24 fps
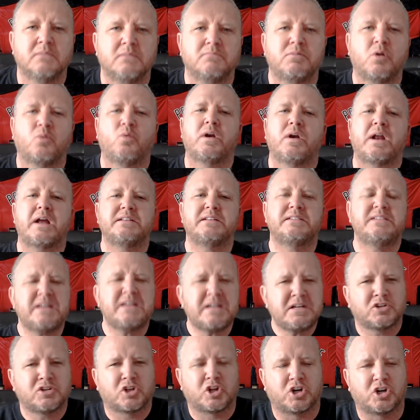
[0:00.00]
But what I
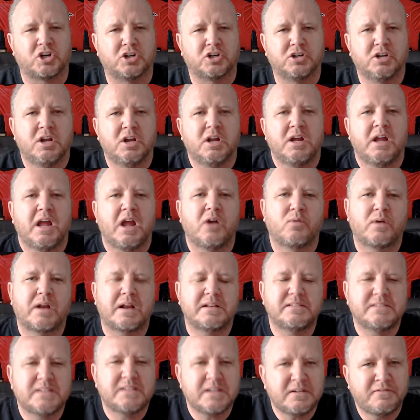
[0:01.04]
did learn and what I
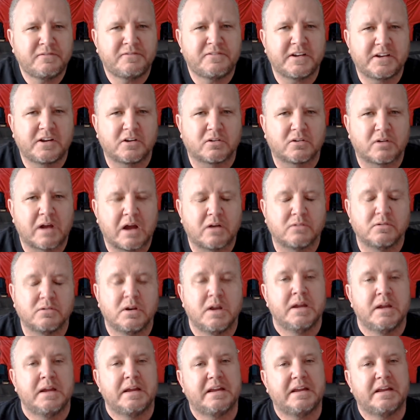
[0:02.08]
did figure out